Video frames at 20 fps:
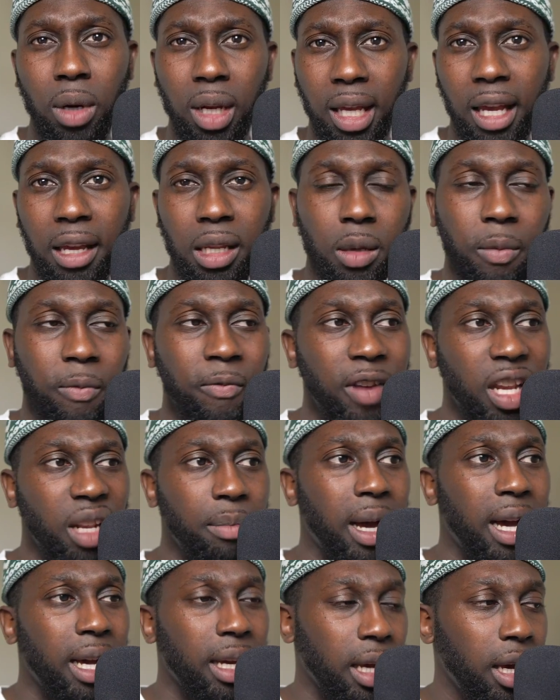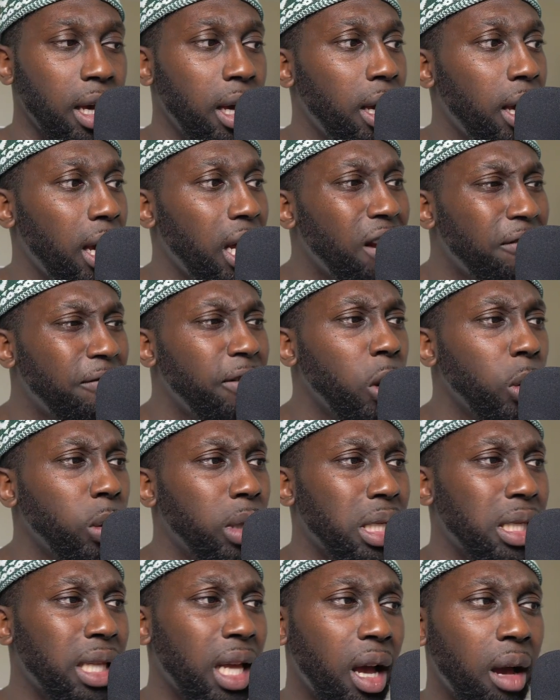to get some feedback. And I've
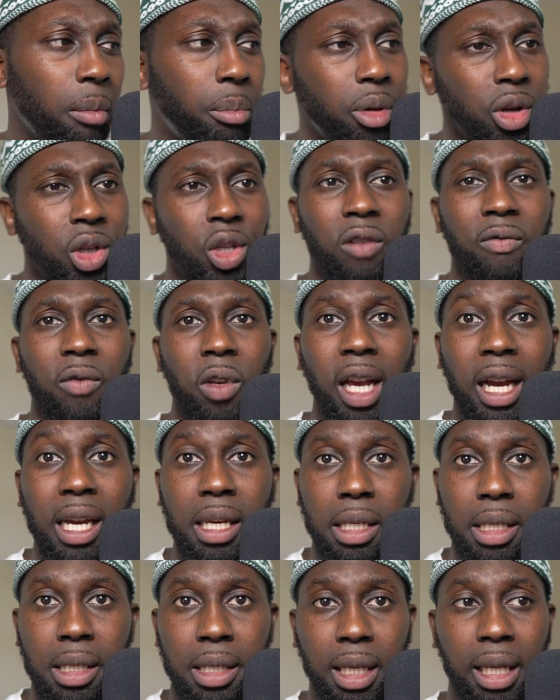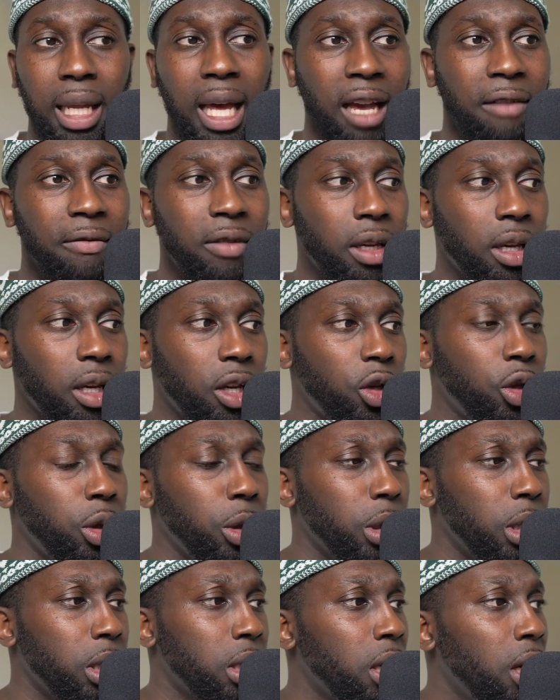noticed that a bunch of you guys still having
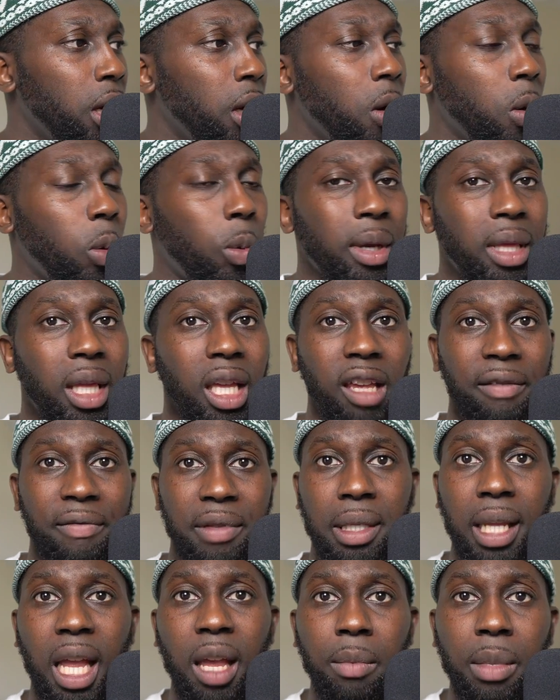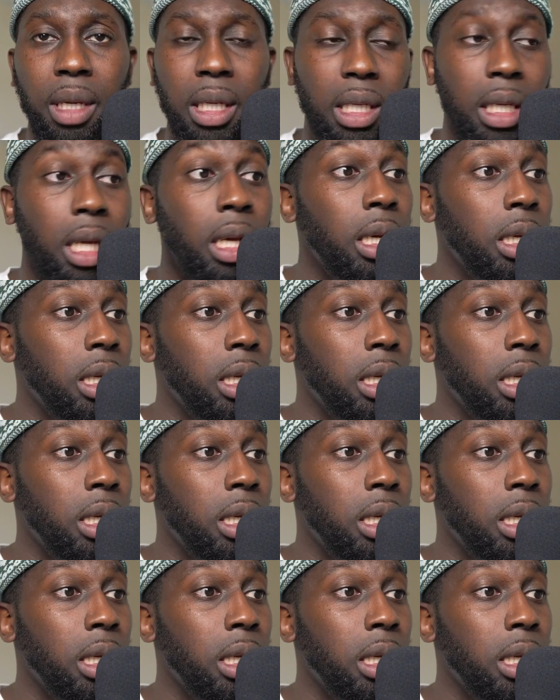issues with if statements.